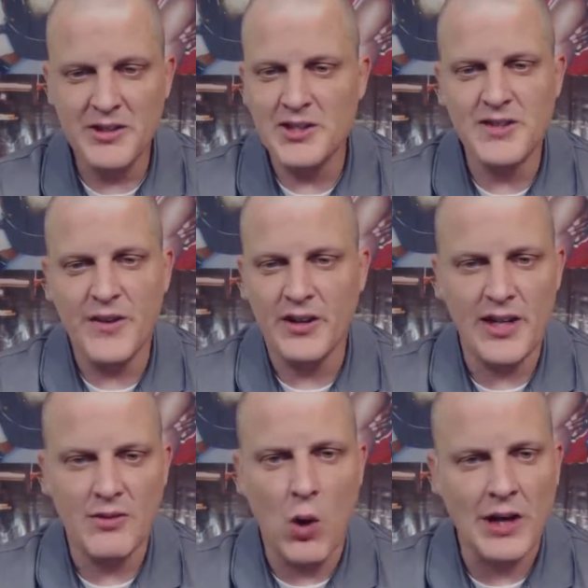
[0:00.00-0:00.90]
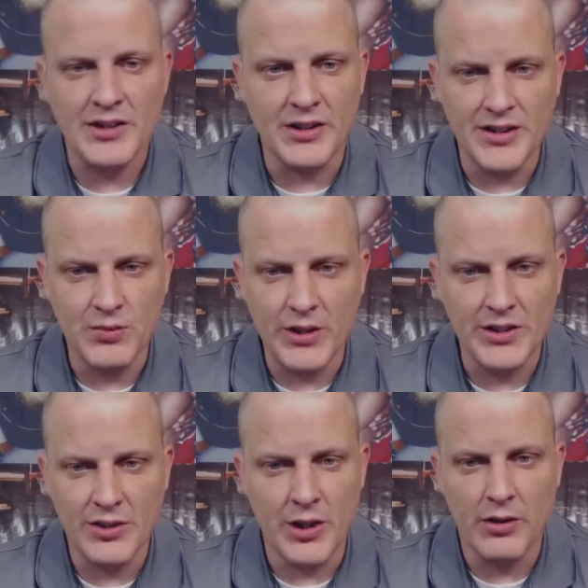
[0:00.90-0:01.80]
it just felt like watching this
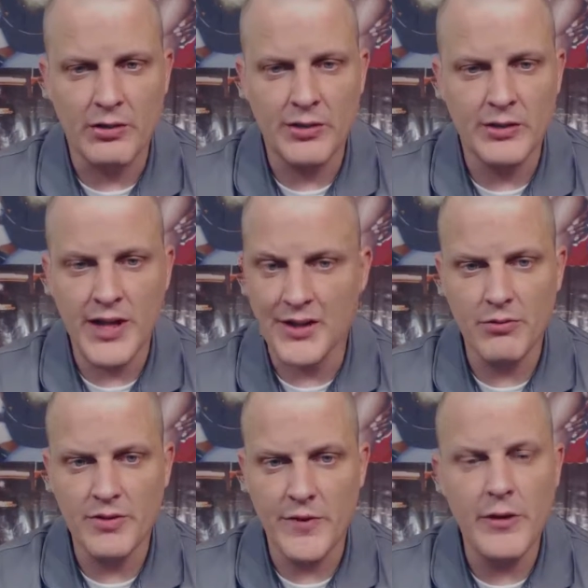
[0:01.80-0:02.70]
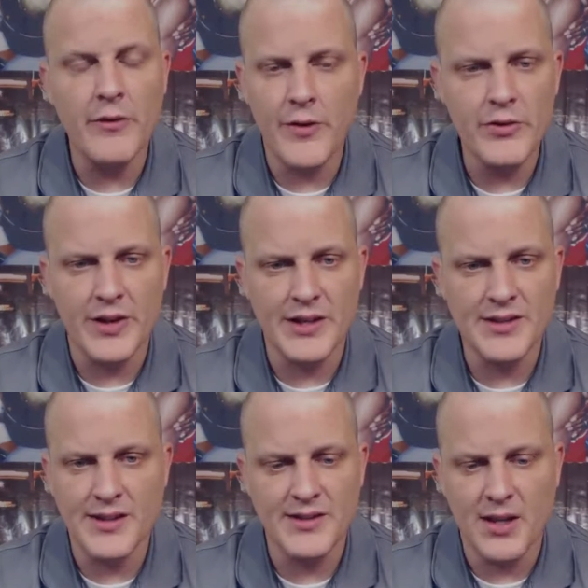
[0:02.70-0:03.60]
week's show that there were very few
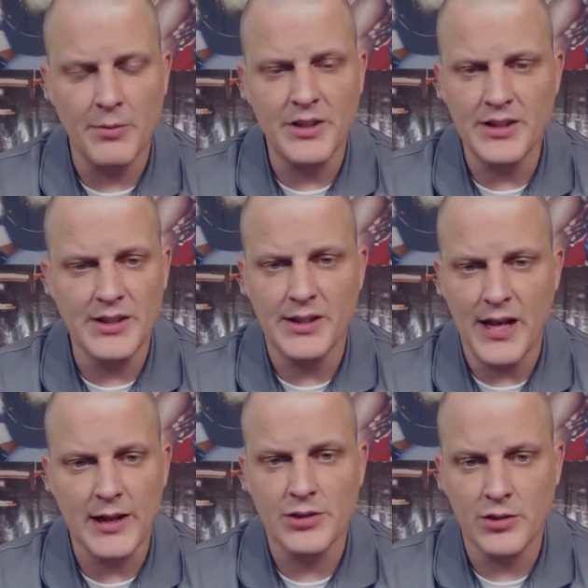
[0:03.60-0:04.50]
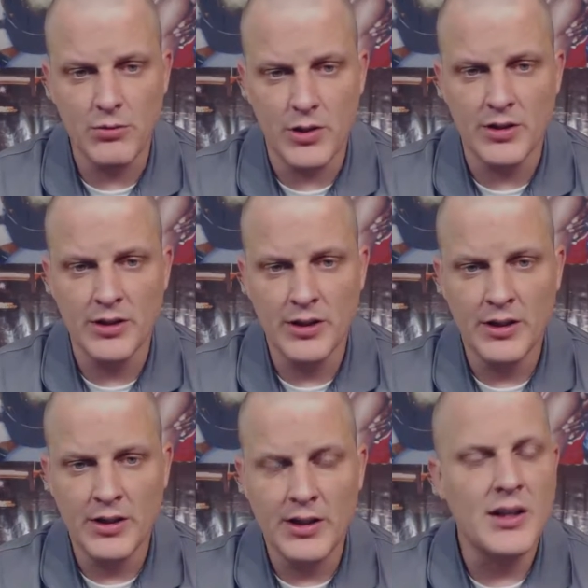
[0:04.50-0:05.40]
things that this company did that actually worked.
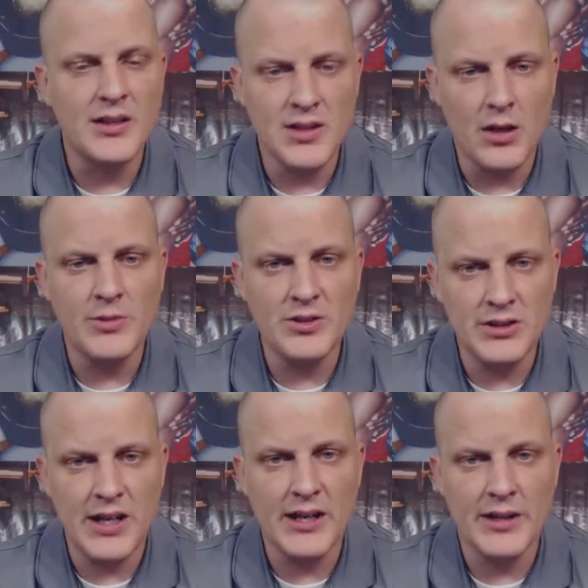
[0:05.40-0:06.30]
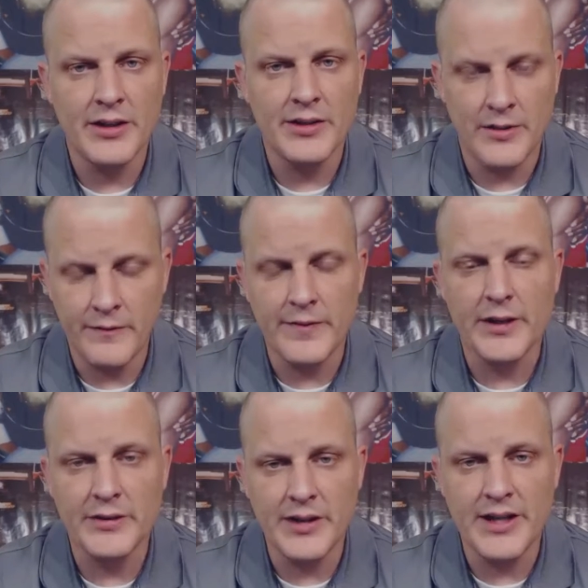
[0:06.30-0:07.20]
It's almost like you
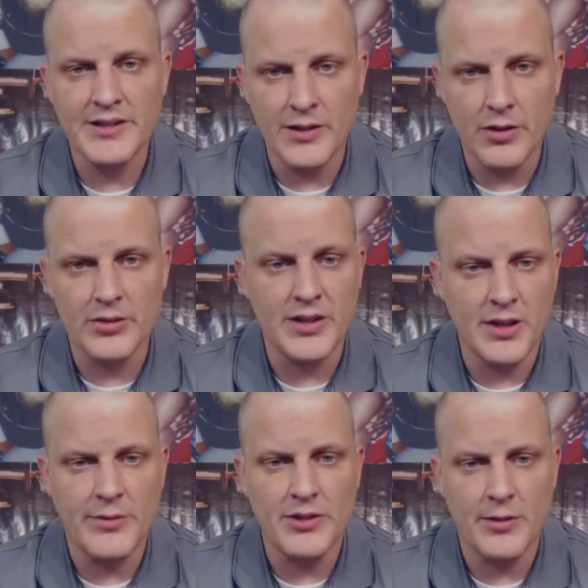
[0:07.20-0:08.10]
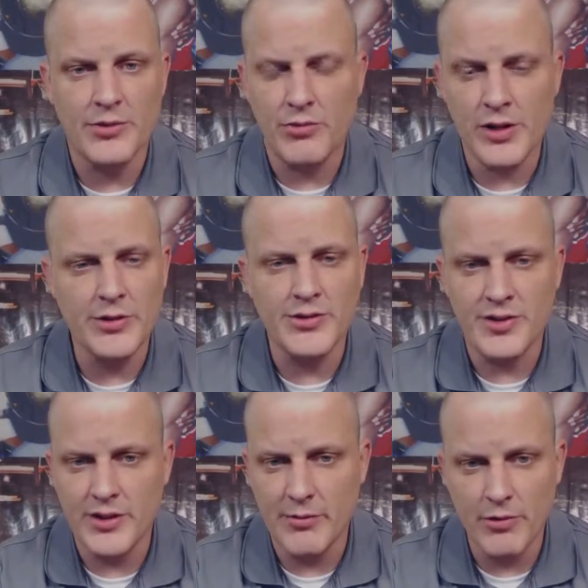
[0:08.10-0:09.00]
felt as though the WWE
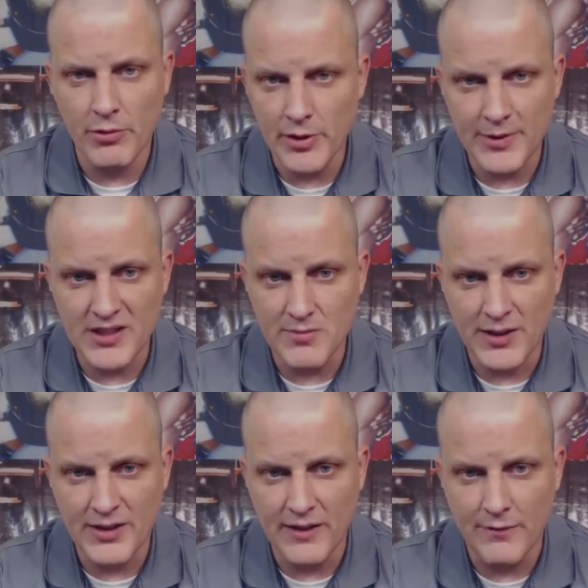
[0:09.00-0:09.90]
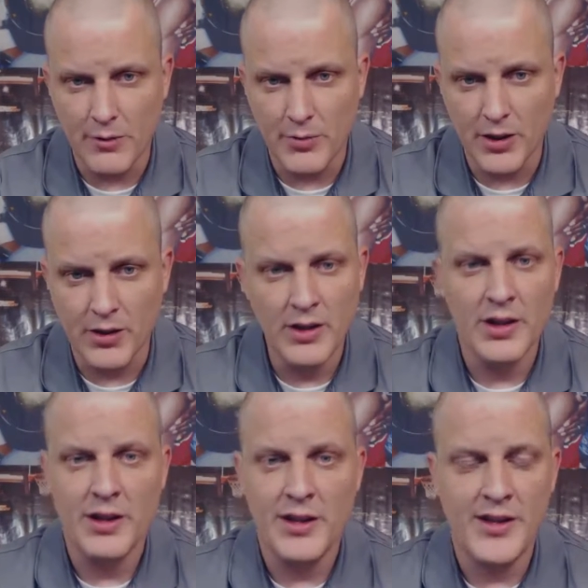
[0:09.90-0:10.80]
understood they were going up against Monday Night Football.
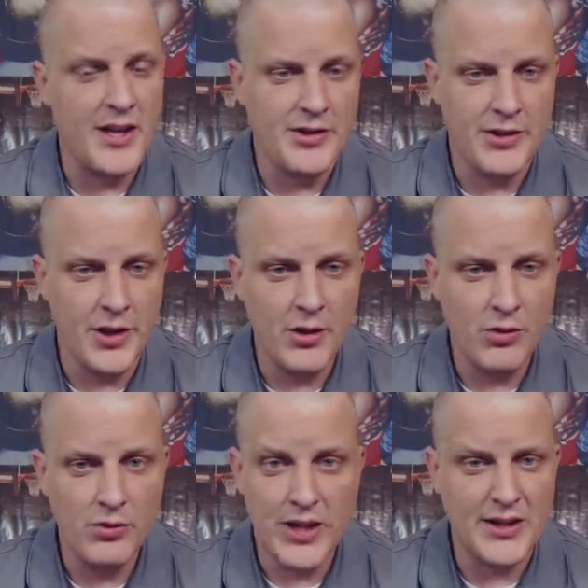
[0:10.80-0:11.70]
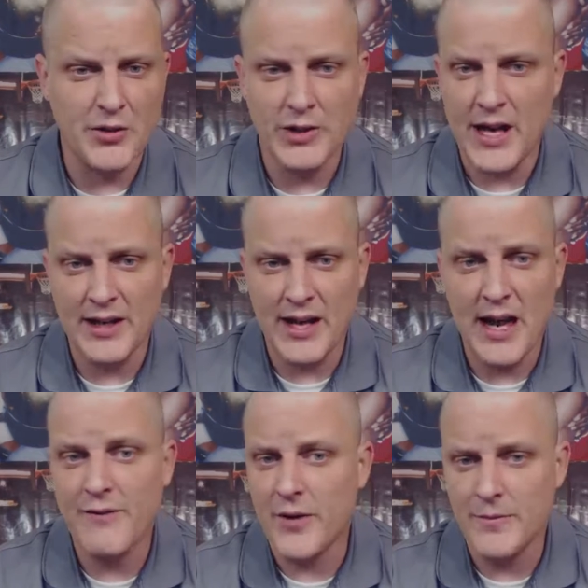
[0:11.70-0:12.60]
They know that they only had a
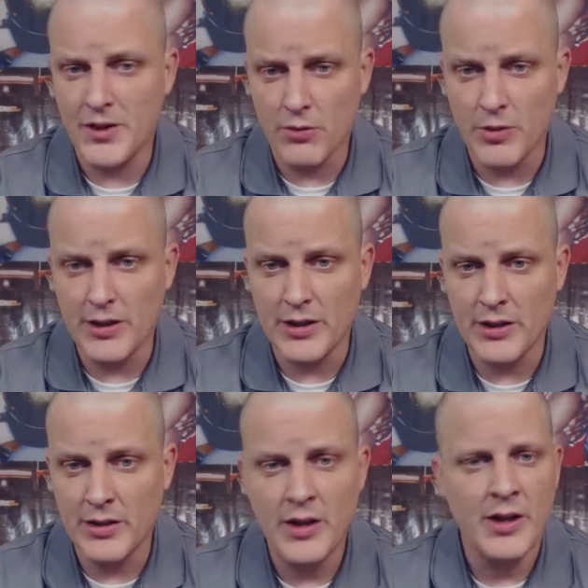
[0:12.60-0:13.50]
half-empty arena,